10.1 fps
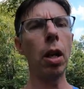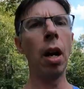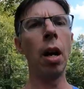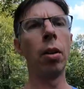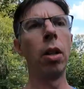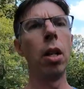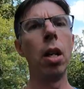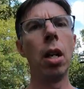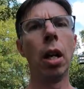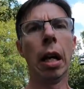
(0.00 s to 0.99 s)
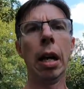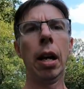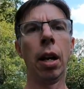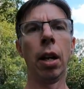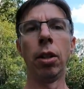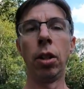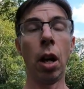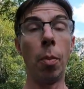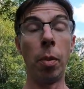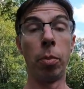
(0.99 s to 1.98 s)
Uh, uh, to
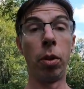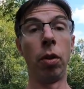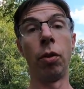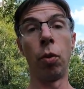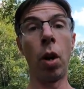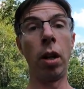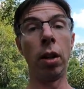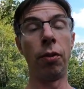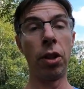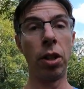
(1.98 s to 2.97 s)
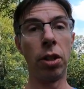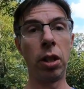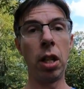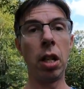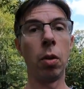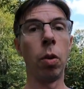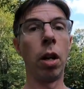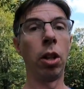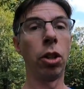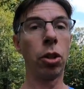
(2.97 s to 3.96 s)
help improve running efficiency,
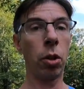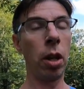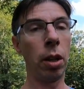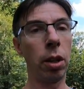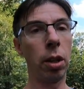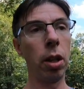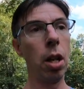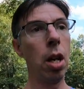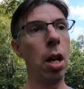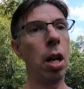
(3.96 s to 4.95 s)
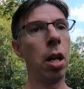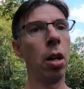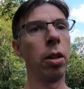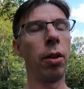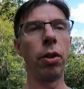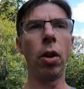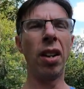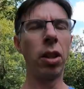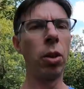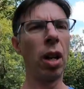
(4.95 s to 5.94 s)
running strength, you know, definitely don't
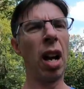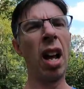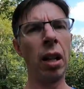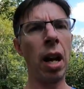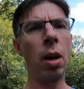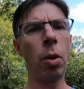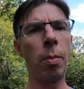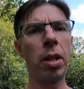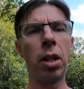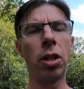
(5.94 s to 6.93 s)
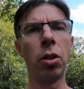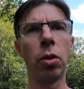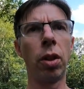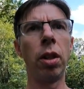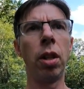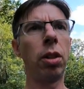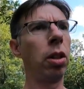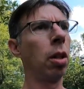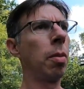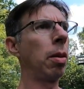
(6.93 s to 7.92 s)
have to do a lot, a lot of repetitions with this,
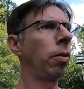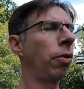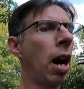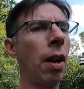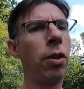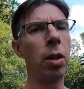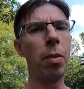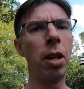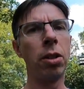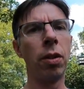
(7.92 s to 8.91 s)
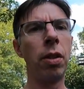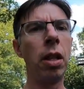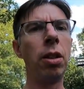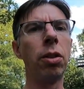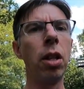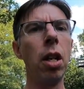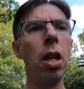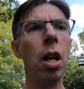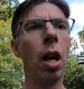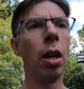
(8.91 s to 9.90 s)
you know, maybe five, ten minutes of these.
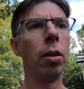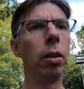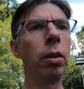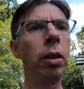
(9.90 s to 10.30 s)
Uh,